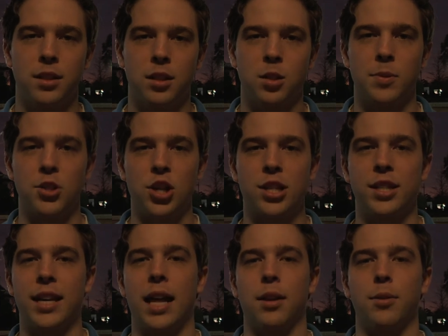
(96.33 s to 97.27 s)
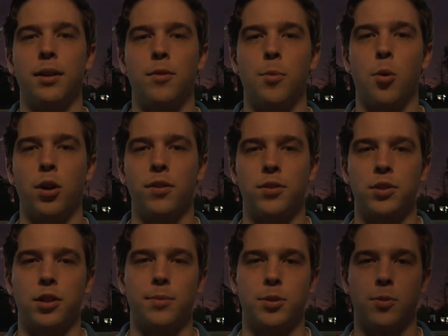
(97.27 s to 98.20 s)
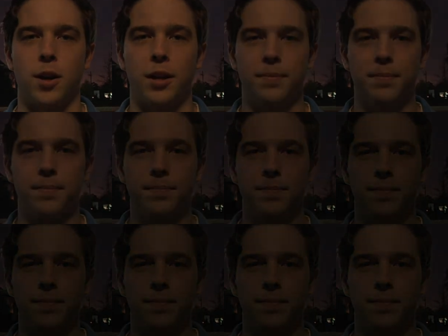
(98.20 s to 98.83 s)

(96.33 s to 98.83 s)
It's been Jason Galloway reporting for the Crimson White.